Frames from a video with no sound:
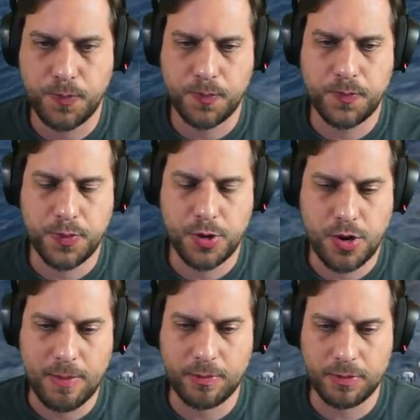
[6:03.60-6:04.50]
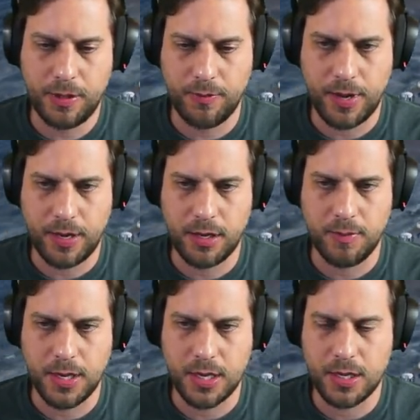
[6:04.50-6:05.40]
Probably at
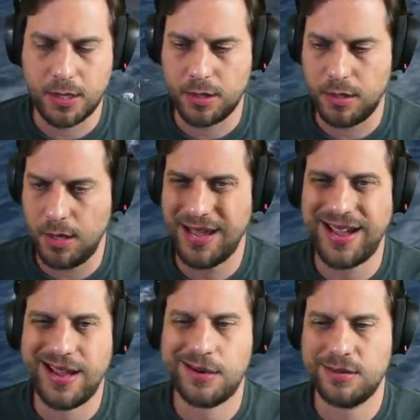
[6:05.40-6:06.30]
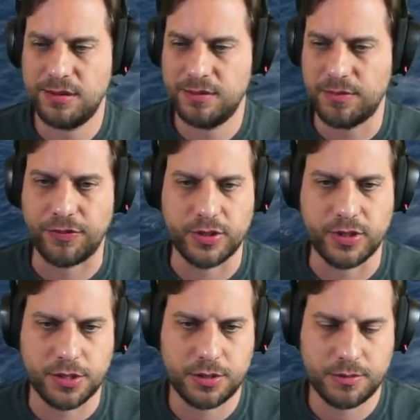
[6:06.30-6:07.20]
the yeah, roughly-ish.